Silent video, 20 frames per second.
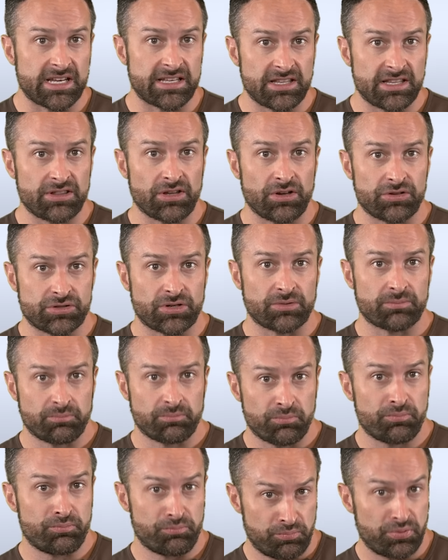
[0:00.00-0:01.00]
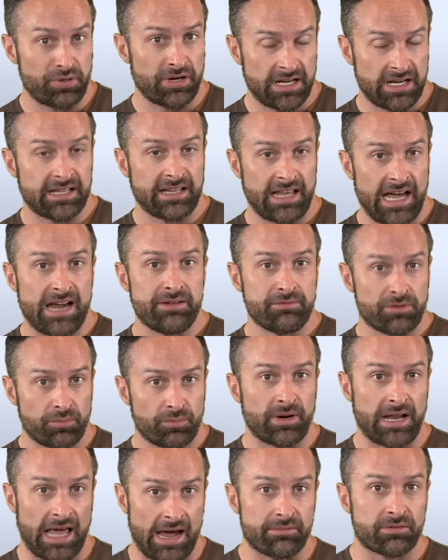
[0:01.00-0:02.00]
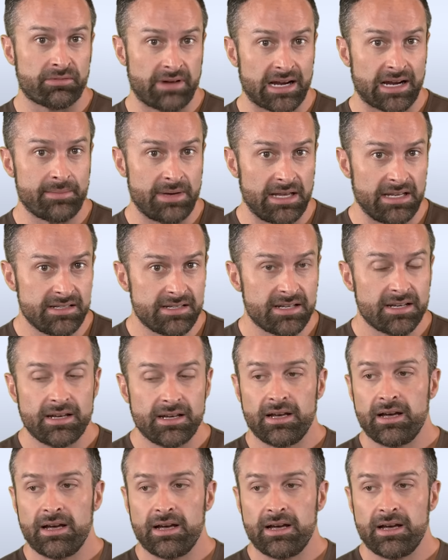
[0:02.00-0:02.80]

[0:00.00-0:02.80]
I think those are pretty in line with what I would recommend